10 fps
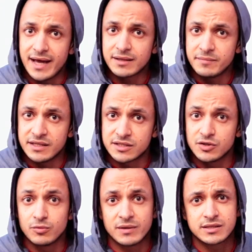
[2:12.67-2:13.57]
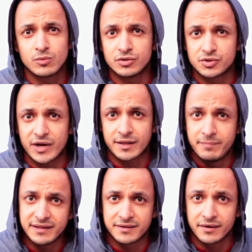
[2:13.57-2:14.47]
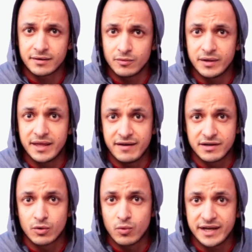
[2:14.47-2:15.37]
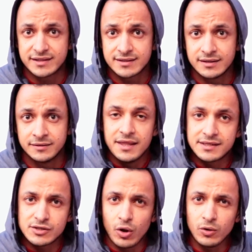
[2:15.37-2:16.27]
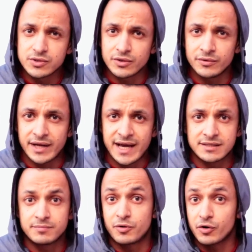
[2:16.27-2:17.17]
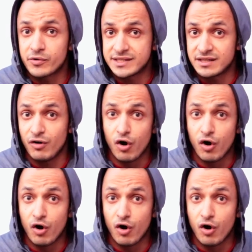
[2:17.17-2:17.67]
That means your muscle will contract better with heavier weight. This is also known as progressive